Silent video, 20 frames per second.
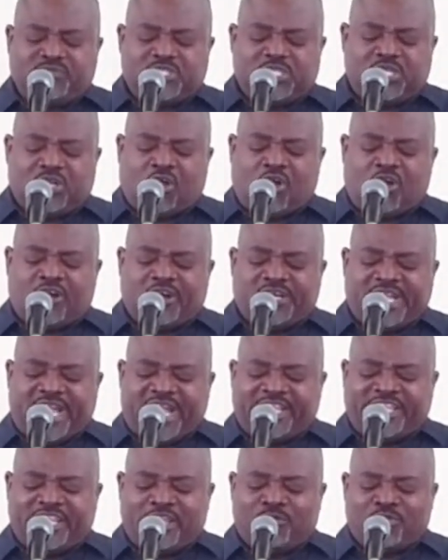Lord,
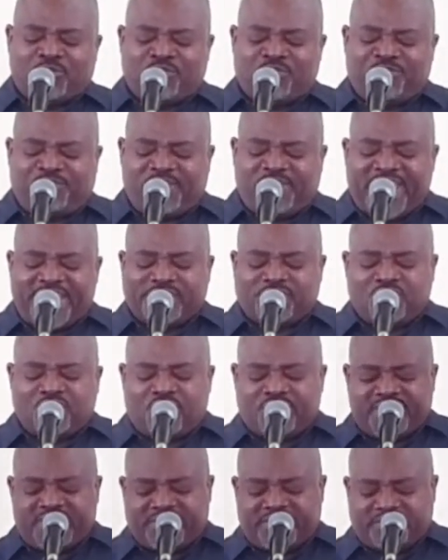that they will reflect
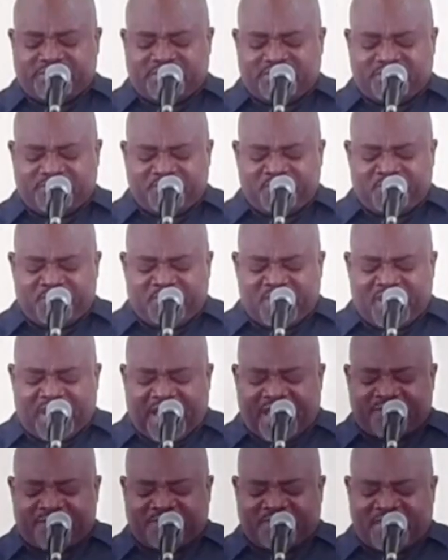on it
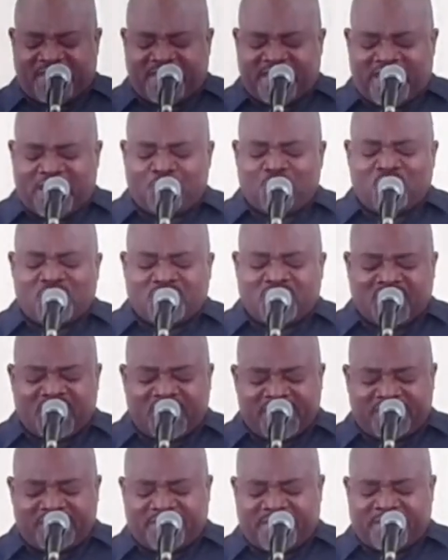and it will
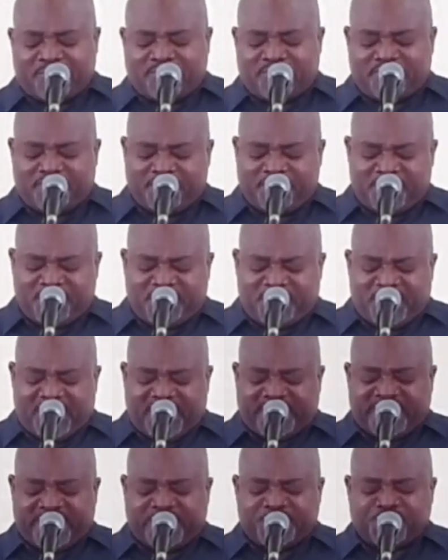guide them
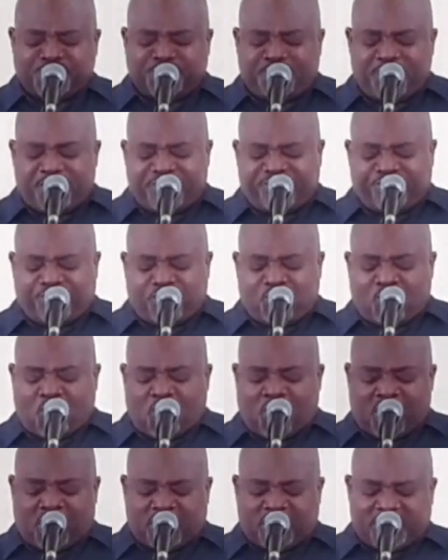in their spiritual
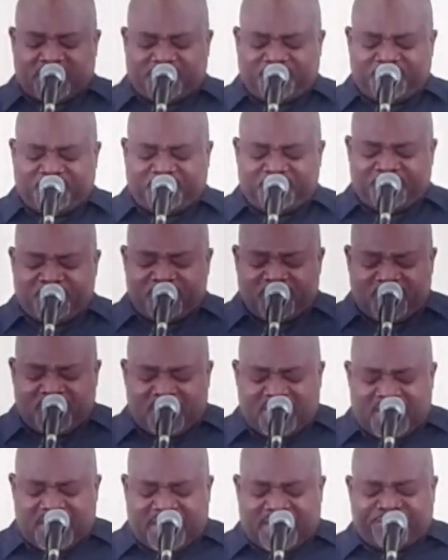walk
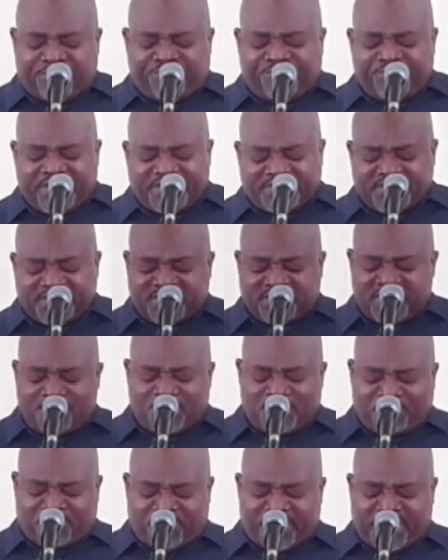in Jesus' name
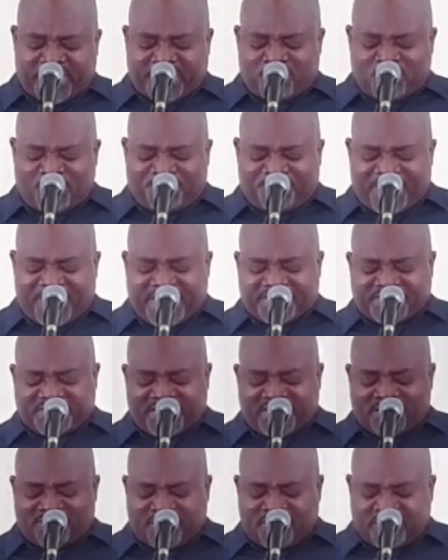we pray with
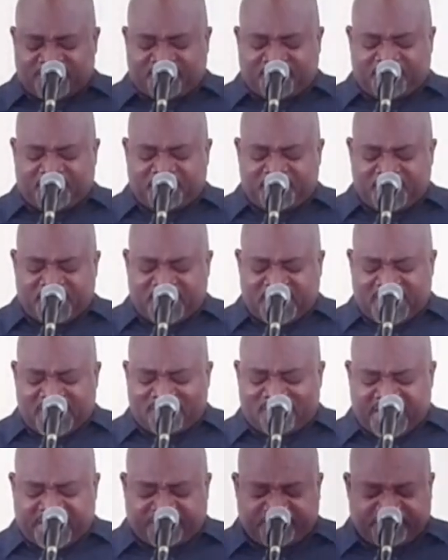thanksgiving.
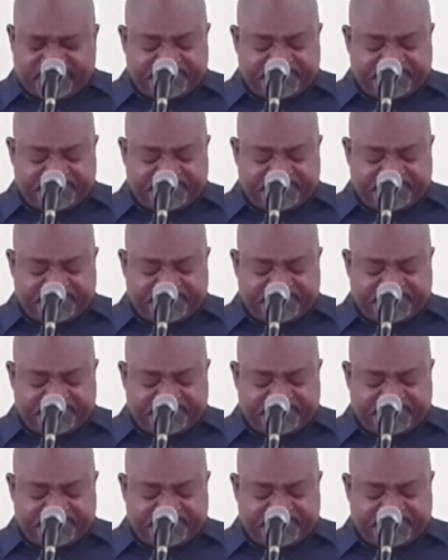Amen.